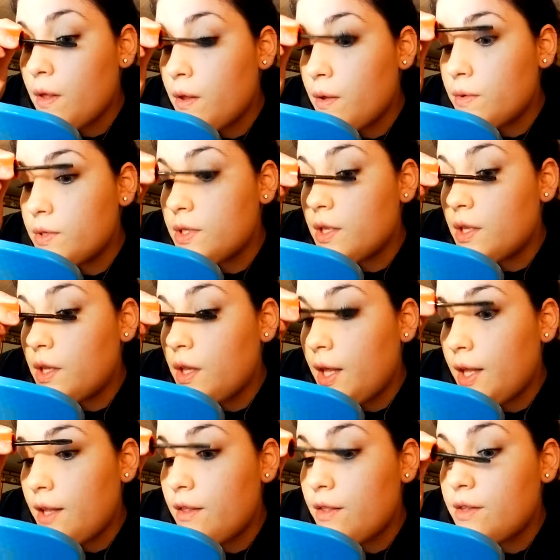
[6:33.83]
Use the
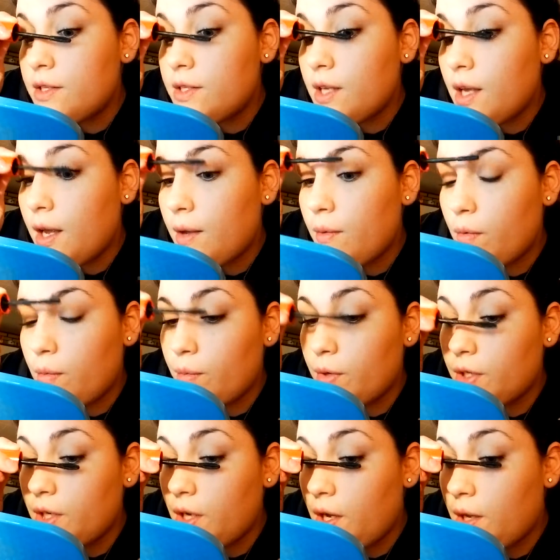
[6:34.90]
length side one
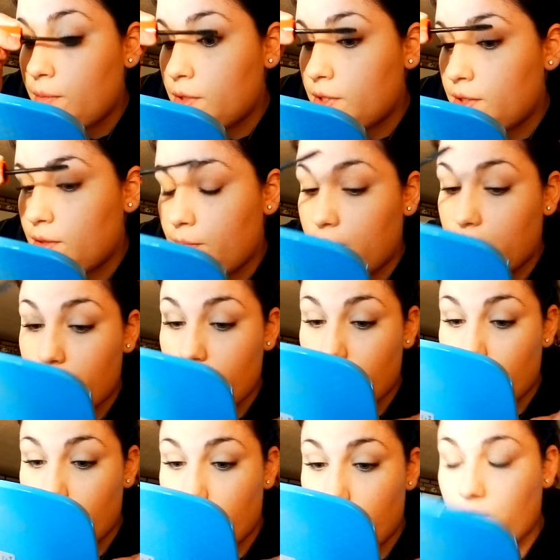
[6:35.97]
more time just to make sure
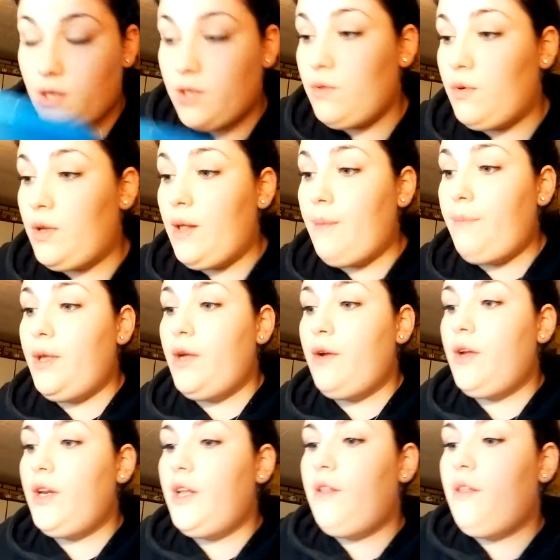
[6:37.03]
it's not too clumpy or
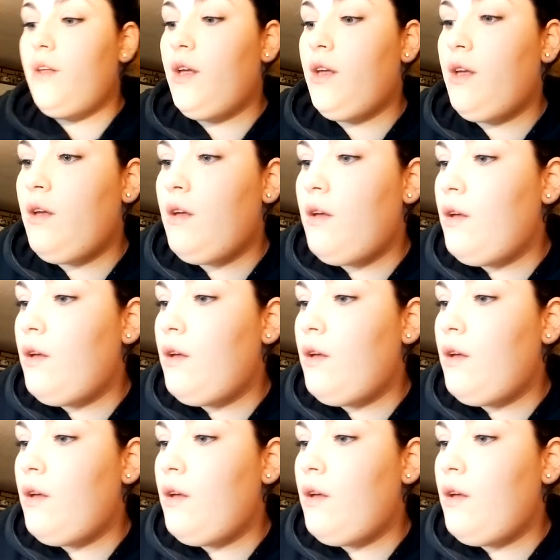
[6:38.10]
anything.